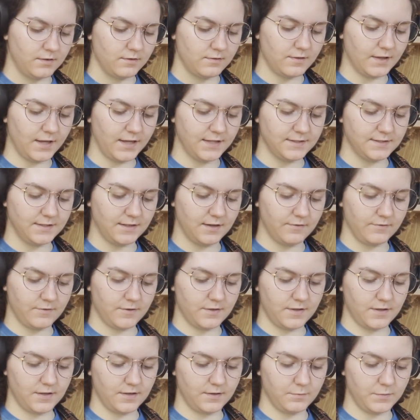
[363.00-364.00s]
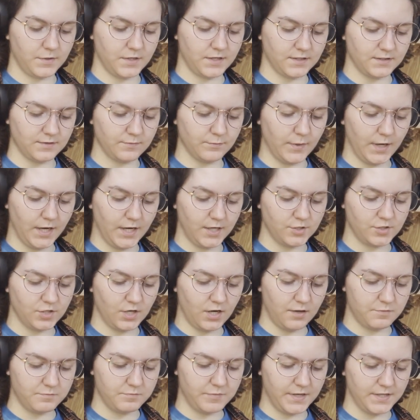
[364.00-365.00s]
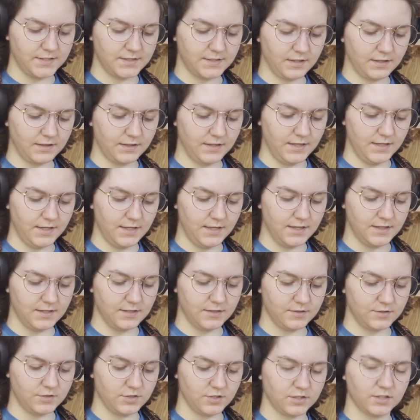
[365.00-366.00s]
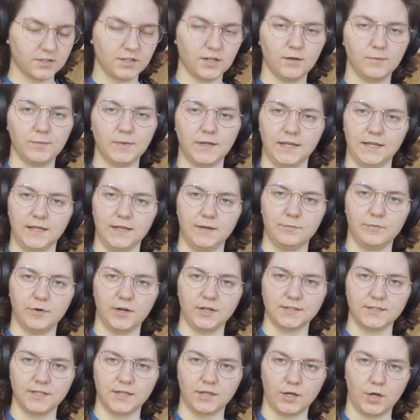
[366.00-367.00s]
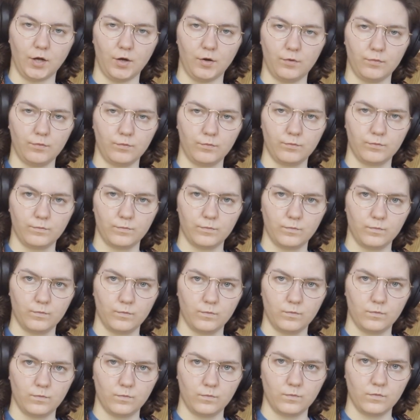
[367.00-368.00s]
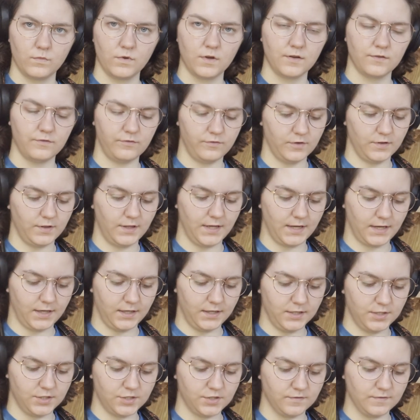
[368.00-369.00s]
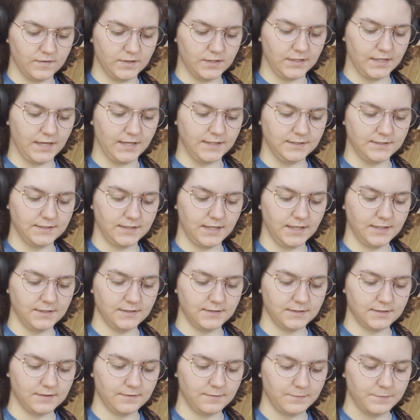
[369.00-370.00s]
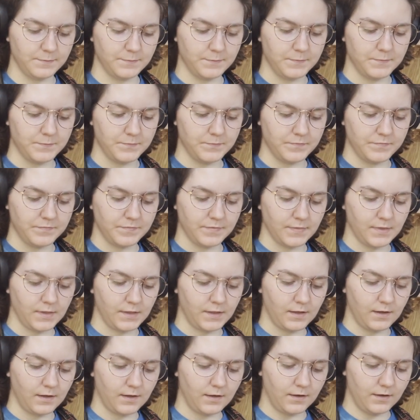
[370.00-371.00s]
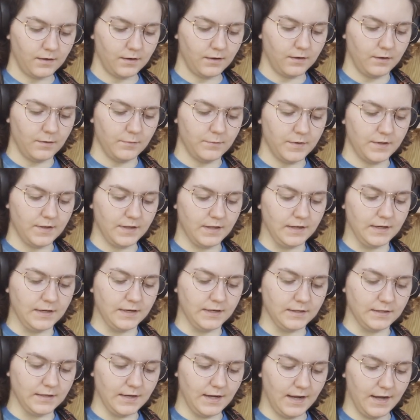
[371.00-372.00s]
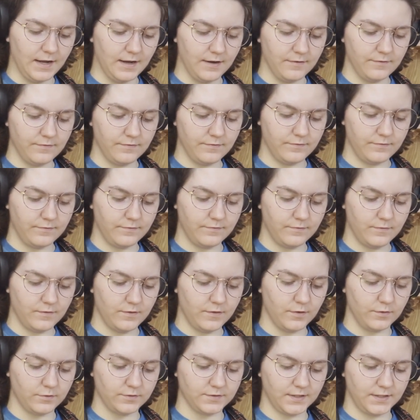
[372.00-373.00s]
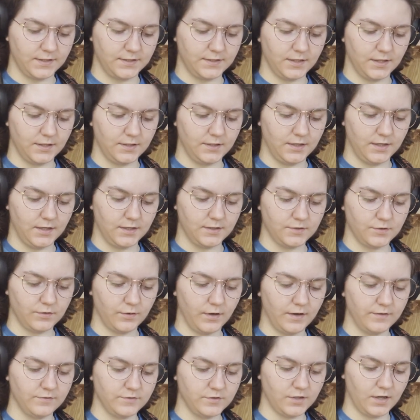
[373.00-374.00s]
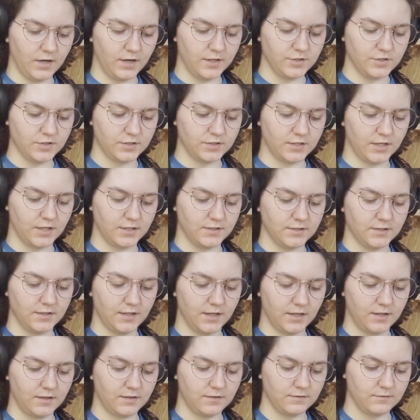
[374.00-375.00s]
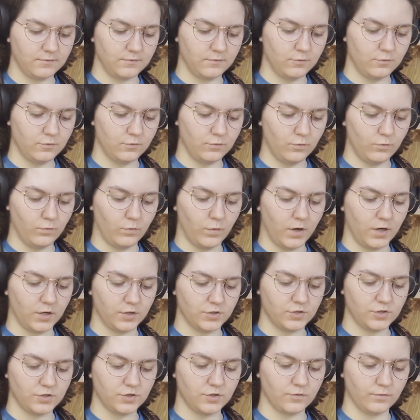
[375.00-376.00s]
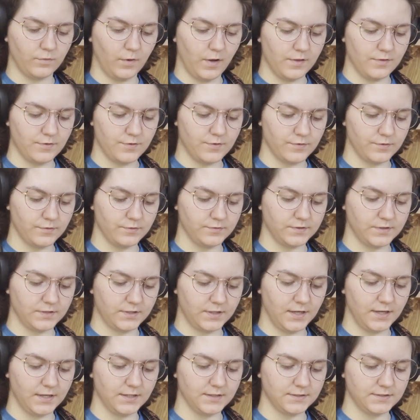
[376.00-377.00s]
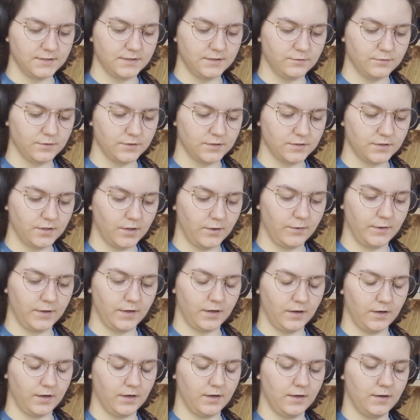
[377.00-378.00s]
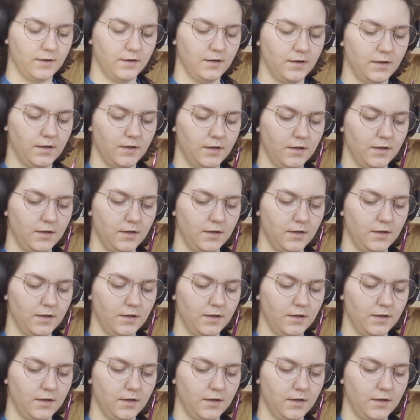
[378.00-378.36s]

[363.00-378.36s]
lights and everything, because my job basically is just going to be pressing go for like each of the light sets, and they didn't have those like done yet, so I just got to like watch the run-throughs and kind of see what's going on,